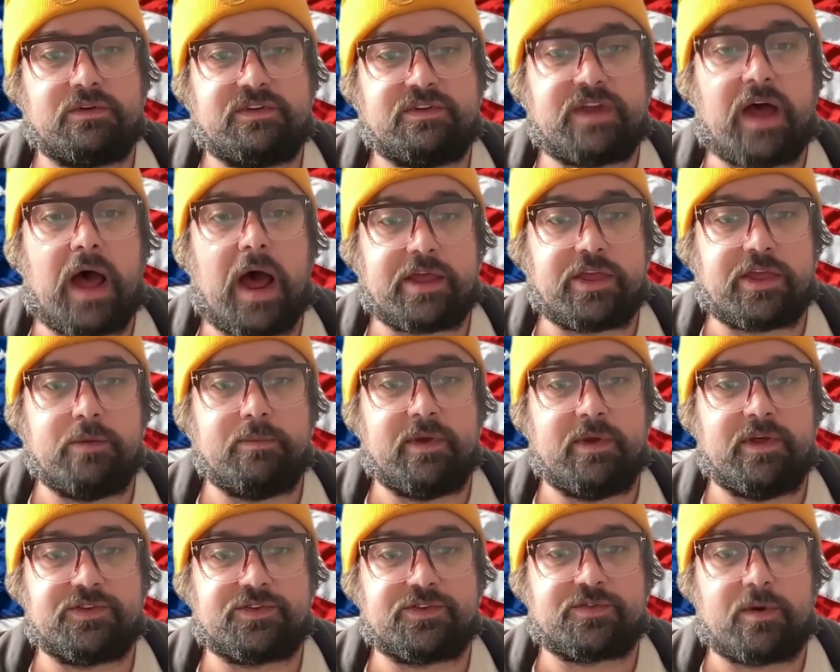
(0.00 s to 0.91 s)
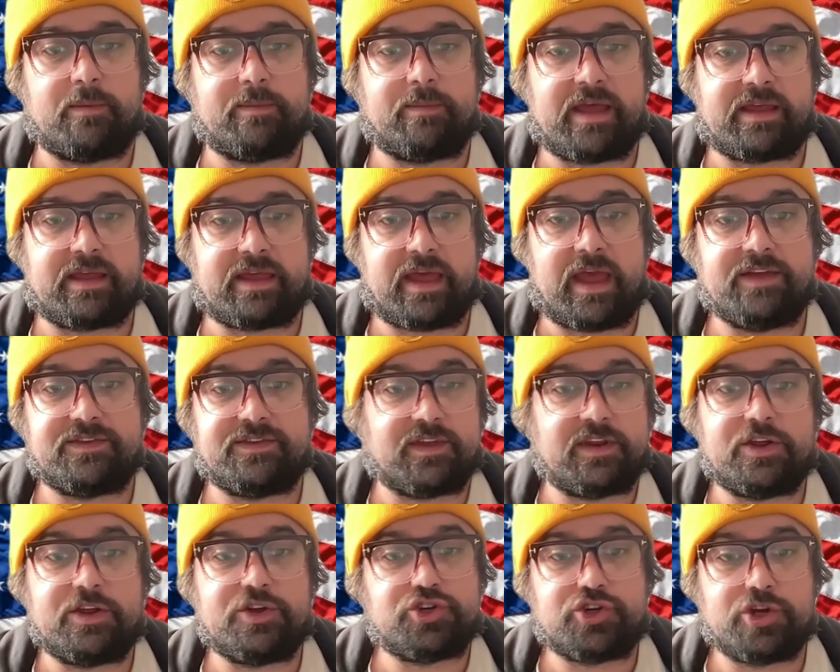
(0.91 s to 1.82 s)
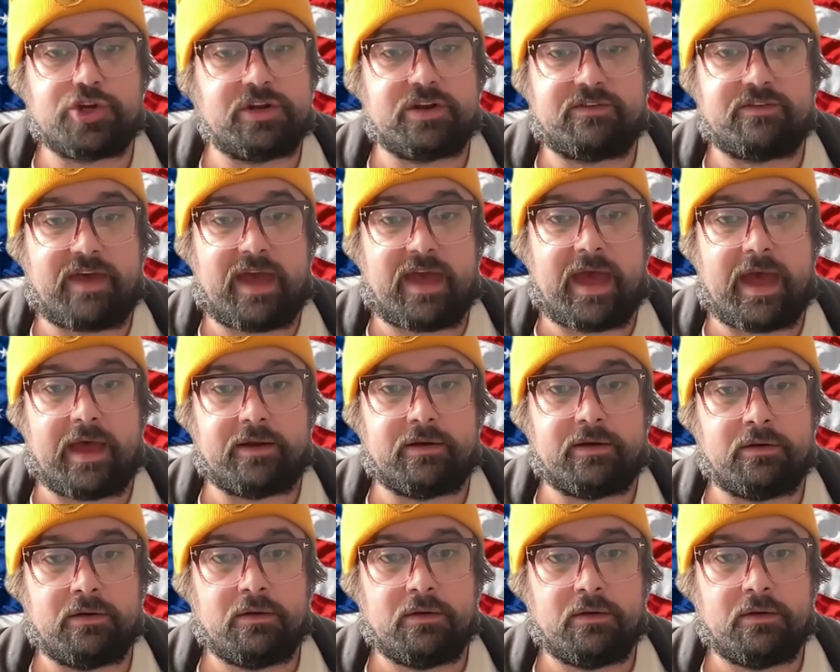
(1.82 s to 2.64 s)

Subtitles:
documents from that case that he shouldn't have had,